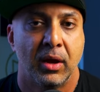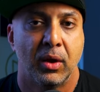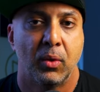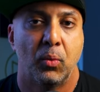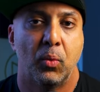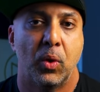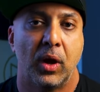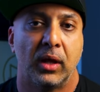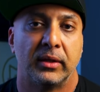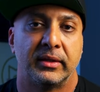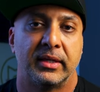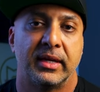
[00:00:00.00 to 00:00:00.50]

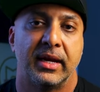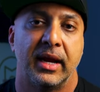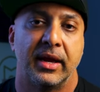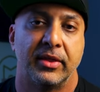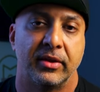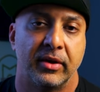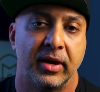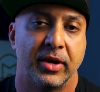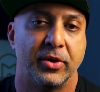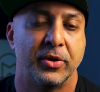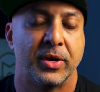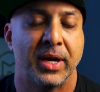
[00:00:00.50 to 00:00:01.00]
well
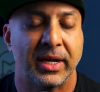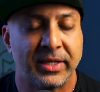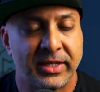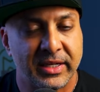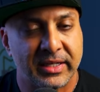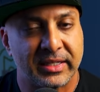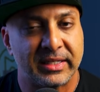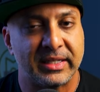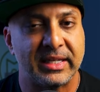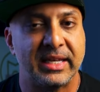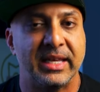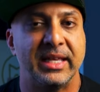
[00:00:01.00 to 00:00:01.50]
together, and you can actually
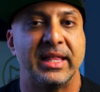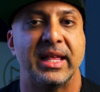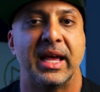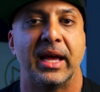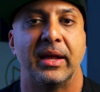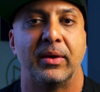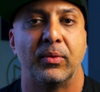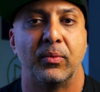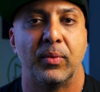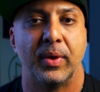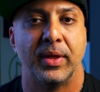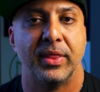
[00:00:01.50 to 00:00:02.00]
see
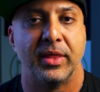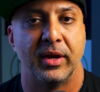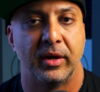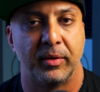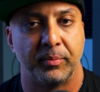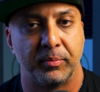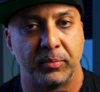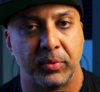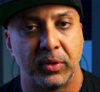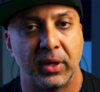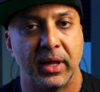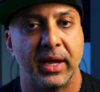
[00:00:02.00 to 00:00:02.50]
that when they're
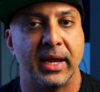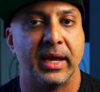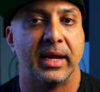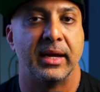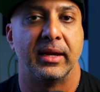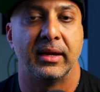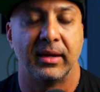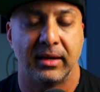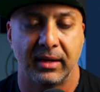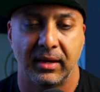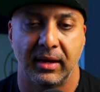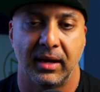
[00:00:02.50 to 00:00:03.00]

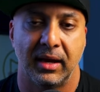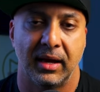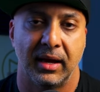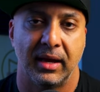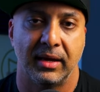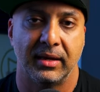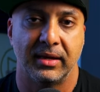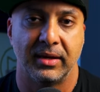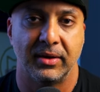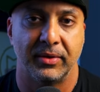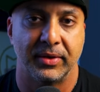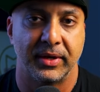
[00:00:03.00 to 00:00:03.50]
playing. Uh,
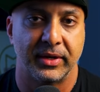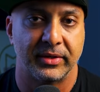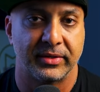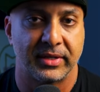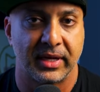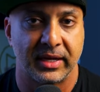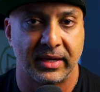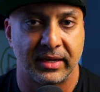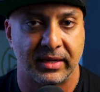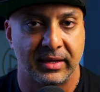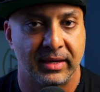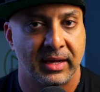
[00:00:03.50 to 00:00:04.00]
you know, there's,
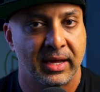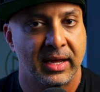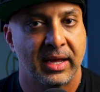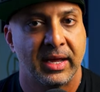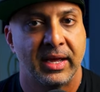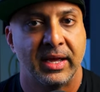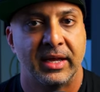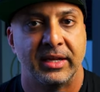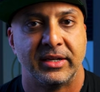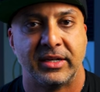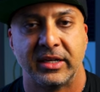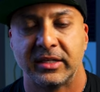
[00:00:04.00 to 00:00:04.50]
like,
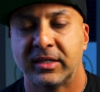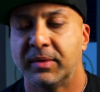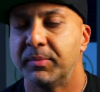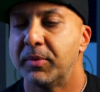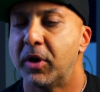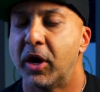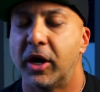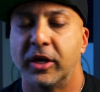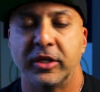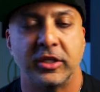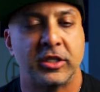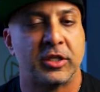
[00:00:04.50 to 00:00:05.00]
just some
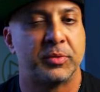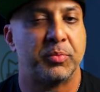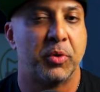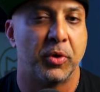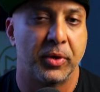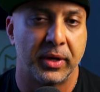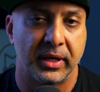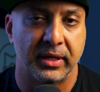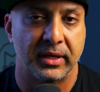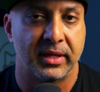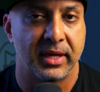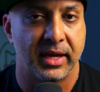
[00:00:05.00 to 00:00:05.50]

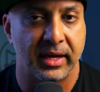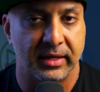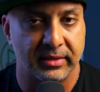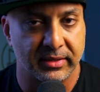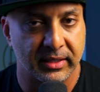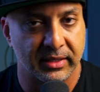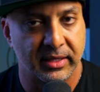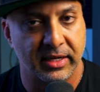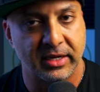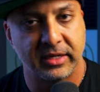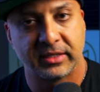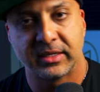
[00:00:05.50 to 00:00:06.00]
unspoken things.
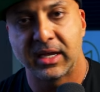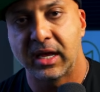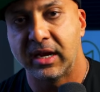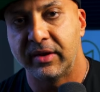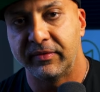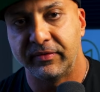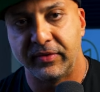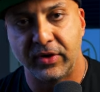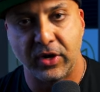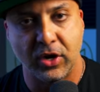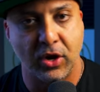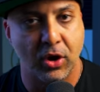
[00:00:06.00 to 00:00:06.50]
Like, they just kind
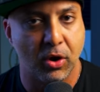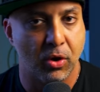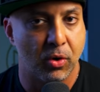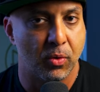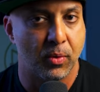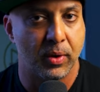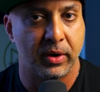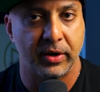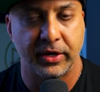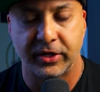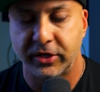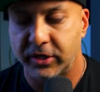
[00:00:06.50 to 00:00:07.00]
of know
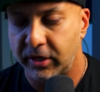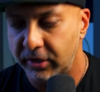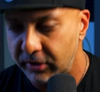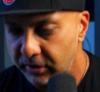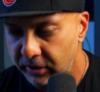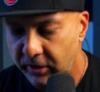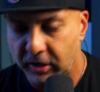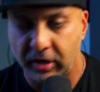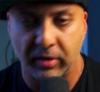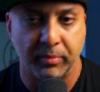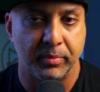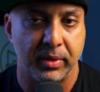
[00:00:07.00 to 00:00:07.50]
where each other are
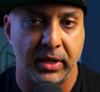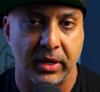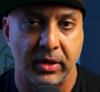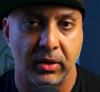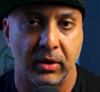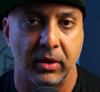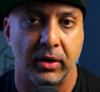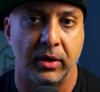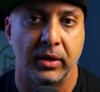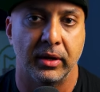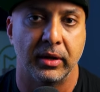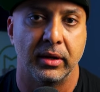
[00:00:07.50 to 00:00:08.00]
going to be
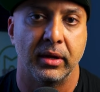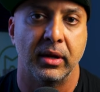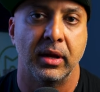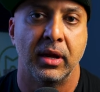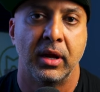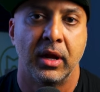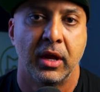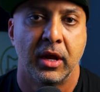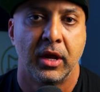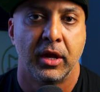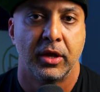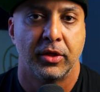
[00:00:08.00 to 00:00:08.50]
on
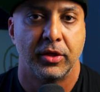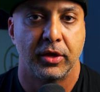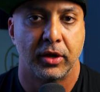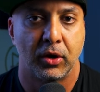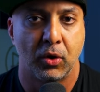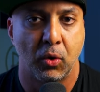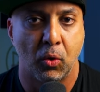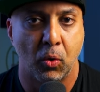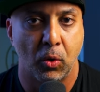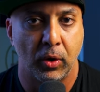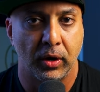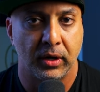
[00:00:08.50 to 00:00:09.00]
the
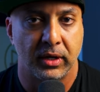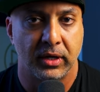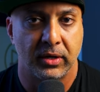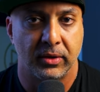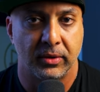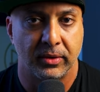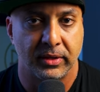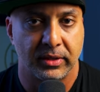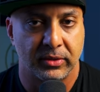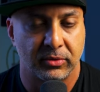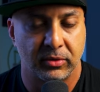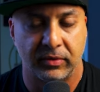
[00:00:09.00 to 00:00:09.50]
court. You
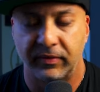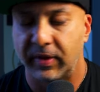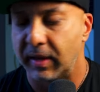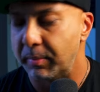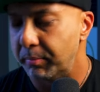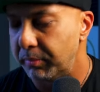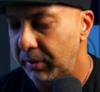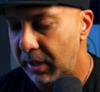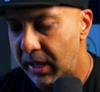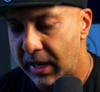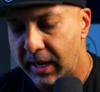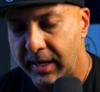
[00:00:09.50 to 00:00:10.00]
know, these sort of, like,
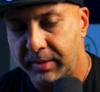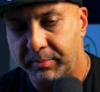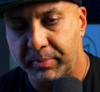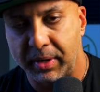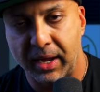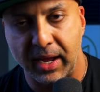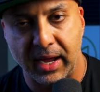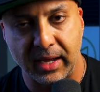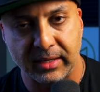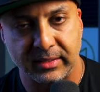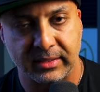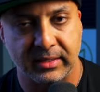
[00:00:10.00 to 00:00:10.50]
blind
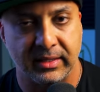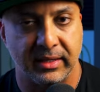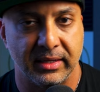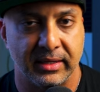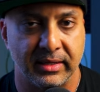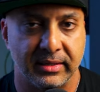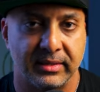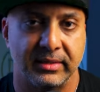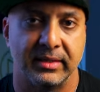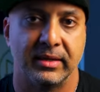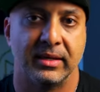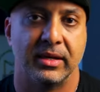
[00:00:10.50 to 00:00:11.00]

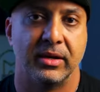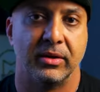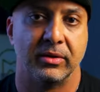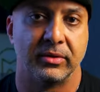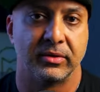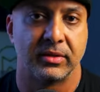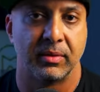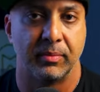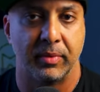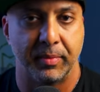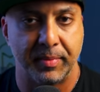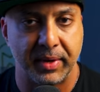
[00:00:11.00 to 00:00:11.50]
passes, and, you know,
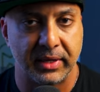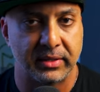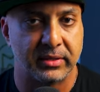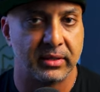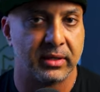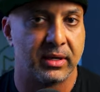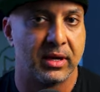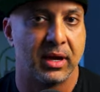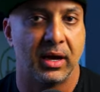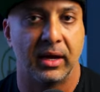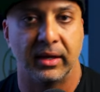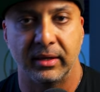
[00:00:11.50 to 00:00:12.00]
someone makes a
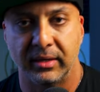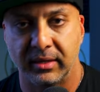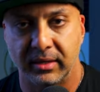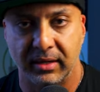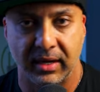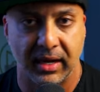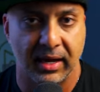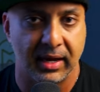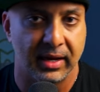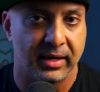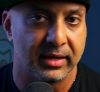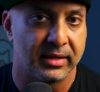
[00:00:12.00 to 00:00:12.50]
cut,
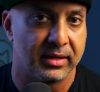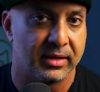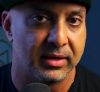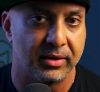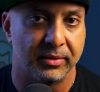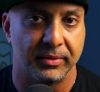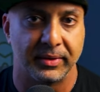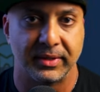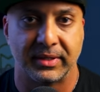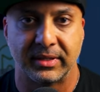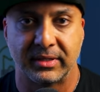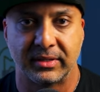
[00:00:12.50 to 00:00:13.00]
and, you
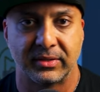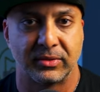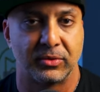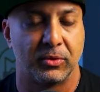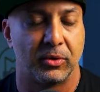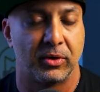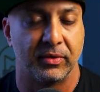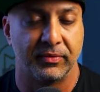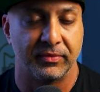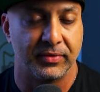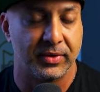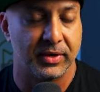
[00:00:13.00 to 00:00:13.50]
know, it's sort of,